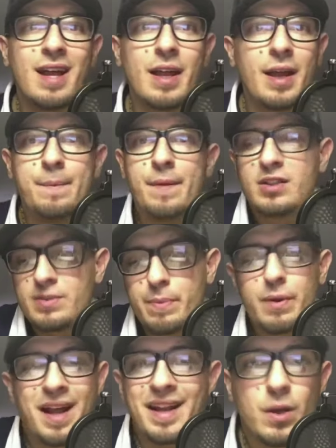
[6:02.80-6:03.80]
any work or
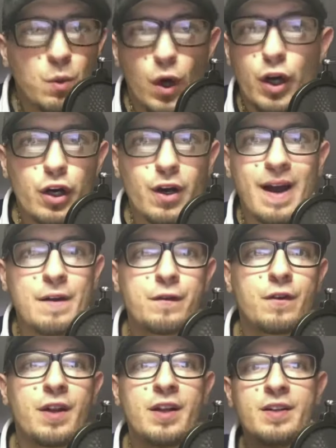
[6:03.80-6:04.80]
effort into his
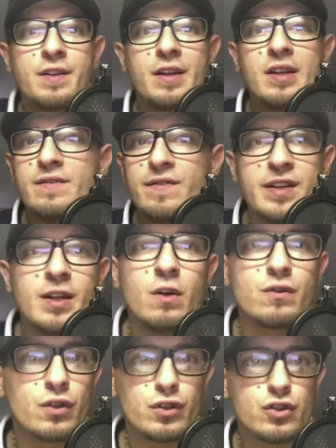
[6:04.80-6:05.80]
videos or streams
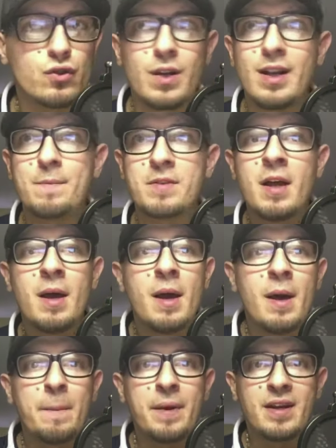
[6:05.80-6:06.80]
because
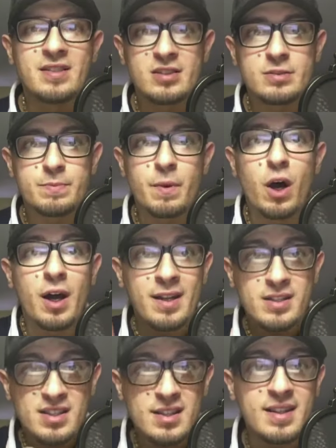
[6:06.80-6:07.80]
it's Dex
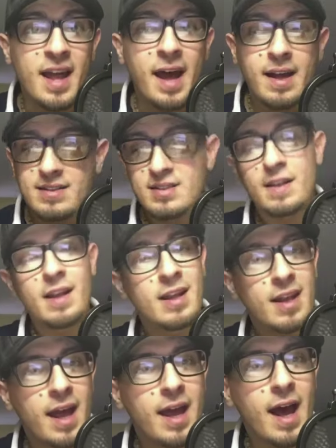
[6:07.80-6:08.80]
and A I.
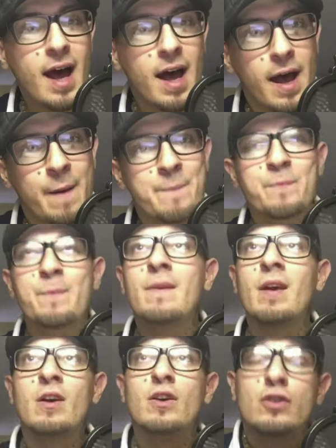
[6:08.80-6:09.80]
So with
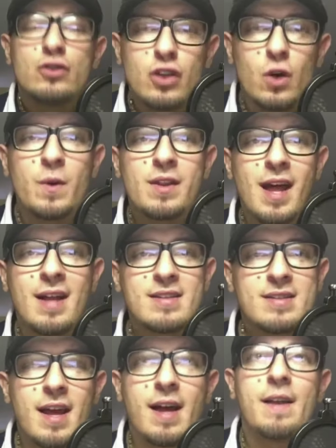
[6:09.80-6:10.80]
that said, I've
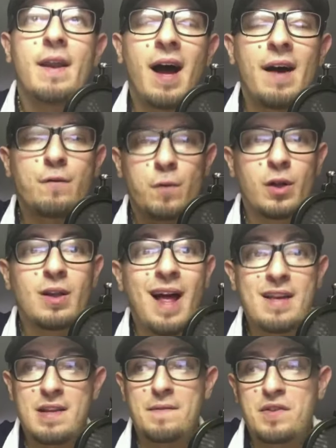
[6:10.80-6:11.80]
realized ever since Dex
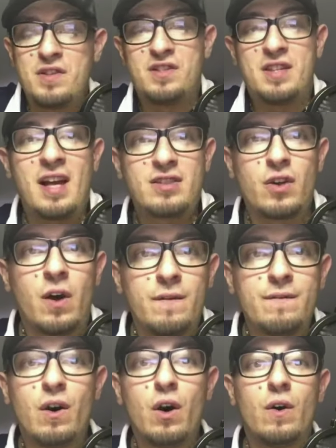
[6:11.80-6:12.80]
got involved, Marf
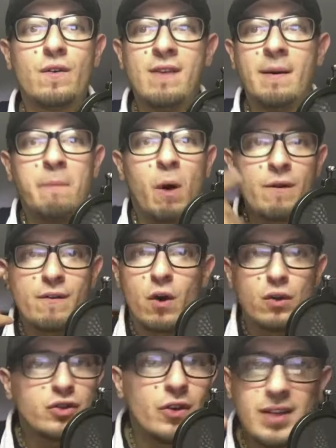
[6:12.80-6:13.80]
also doesn't have his
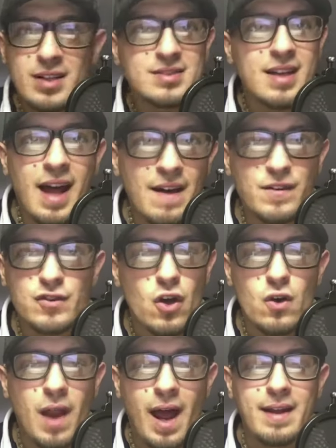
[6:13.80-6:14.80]
own ideas no
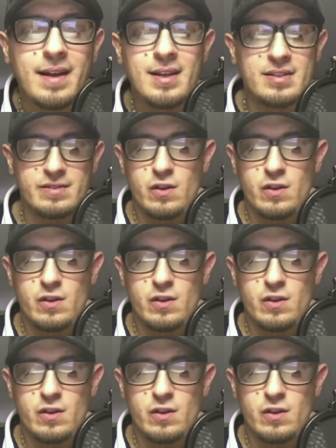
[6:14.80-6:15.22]
more. So